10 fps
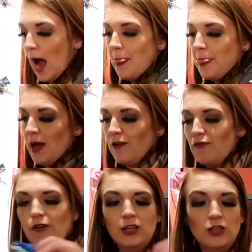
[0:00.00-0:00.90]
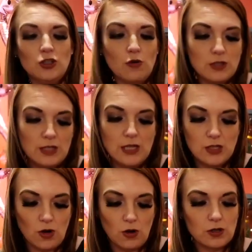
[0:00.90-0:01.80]
And then Freddie chose
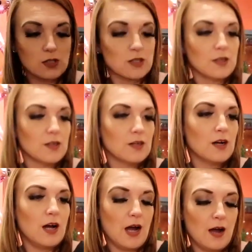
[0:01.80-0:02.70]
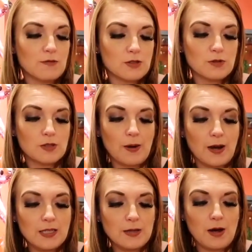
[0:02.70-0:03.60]
these socks, some
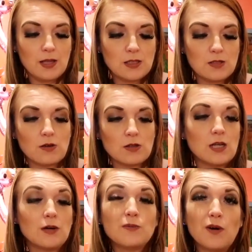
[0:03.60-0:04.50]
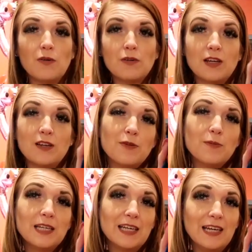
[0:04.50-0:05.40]
Spider-Man socks. Now I'm not
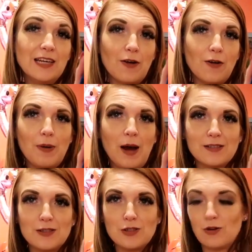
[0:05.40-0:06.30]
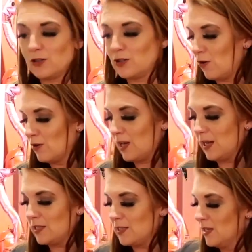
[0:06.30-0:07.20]
normally keen on patterned socks on
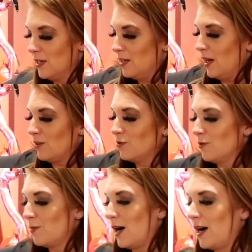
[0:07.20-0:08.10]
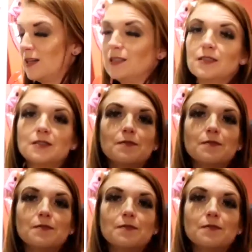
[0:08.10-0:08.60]
kids. I don't know why.